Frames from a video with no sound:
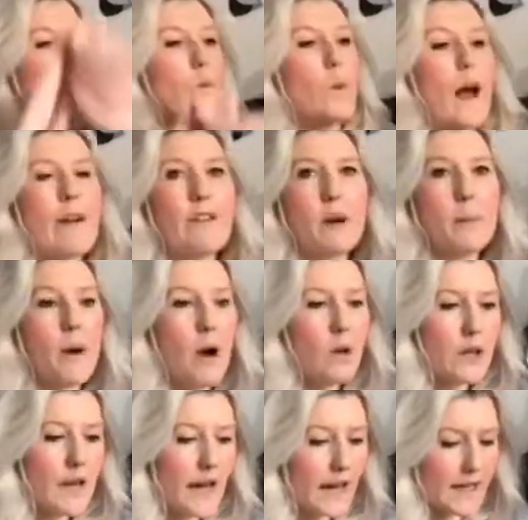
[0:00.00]
wearing a
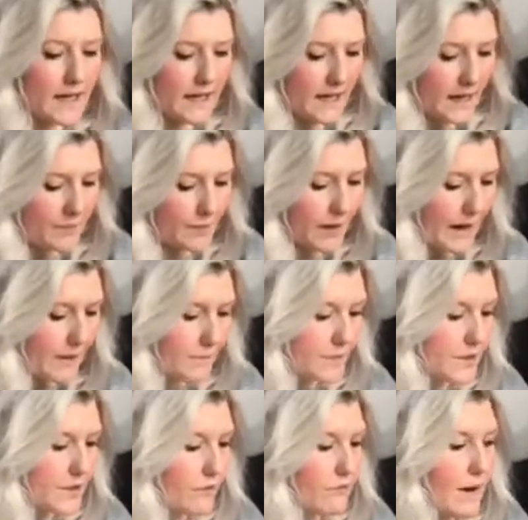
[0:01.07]
polo neck, I'd
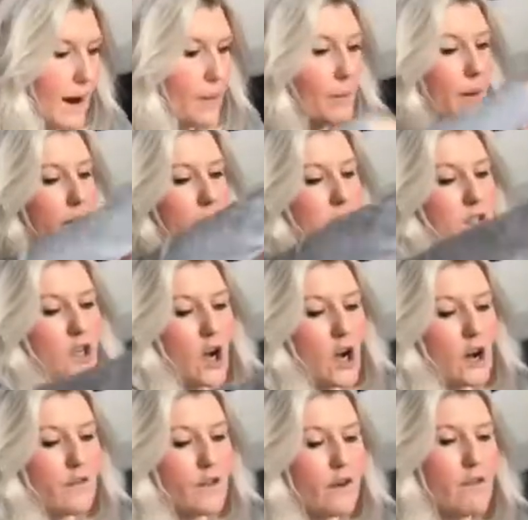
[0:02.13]
perhaps wrap a
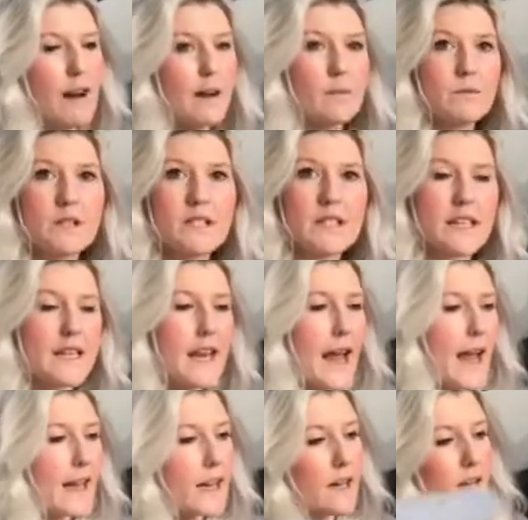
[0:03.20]
scarf around the
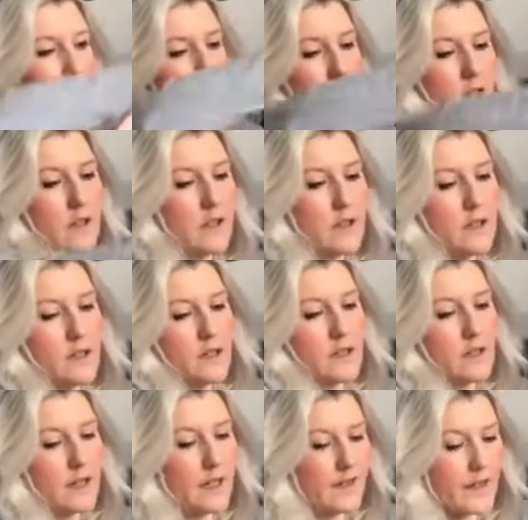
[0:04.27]
neck
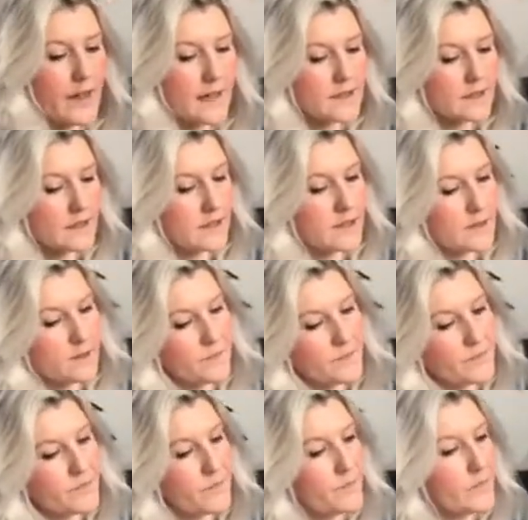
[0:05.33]
like that,
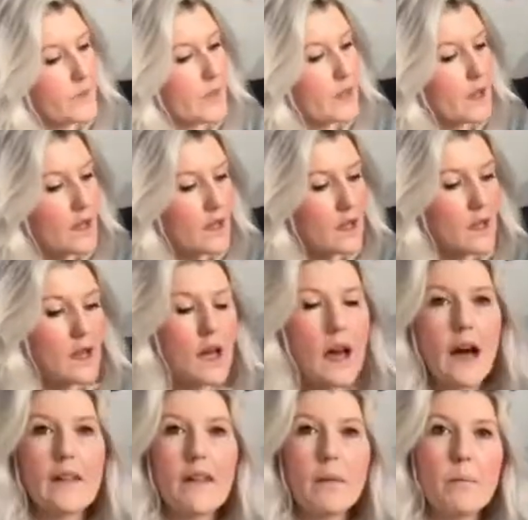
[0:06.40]

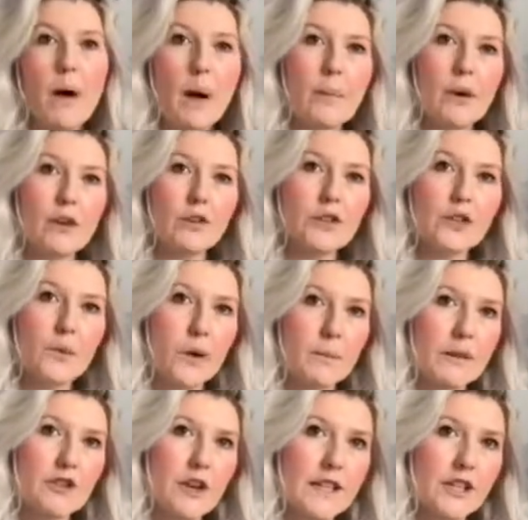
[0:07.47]
and then pop it under one of
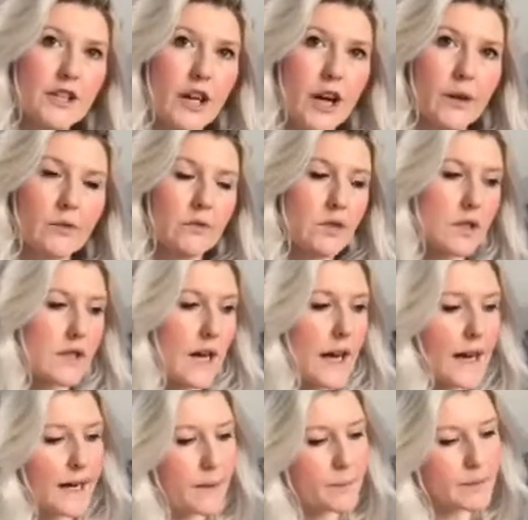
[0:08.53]
my trench coats.
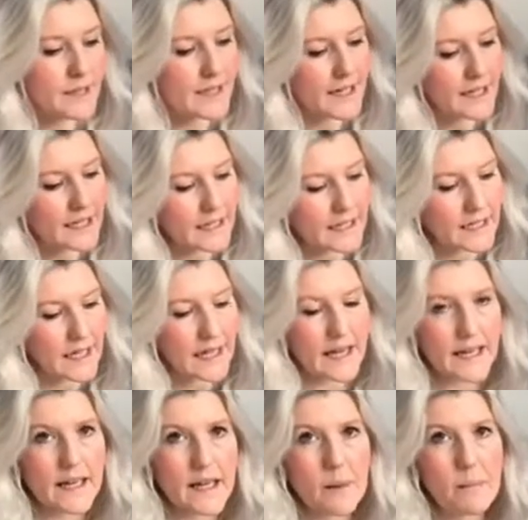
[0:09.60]
I particularly
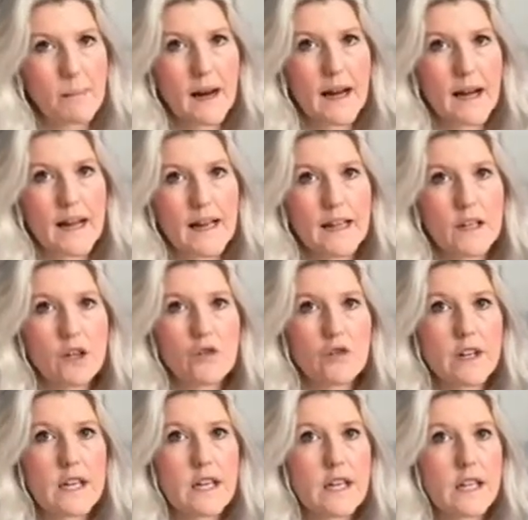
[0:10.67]
like my
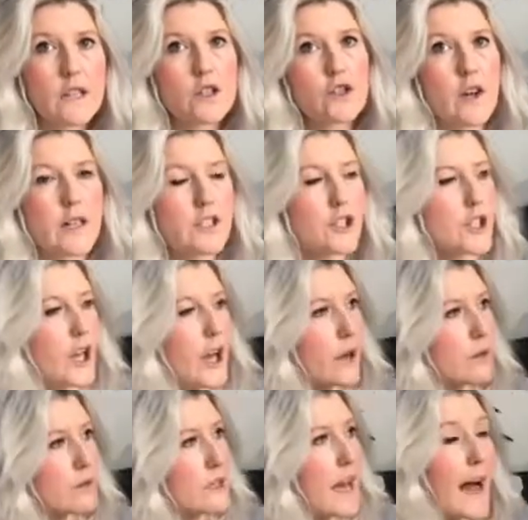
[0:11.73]
green trench coat.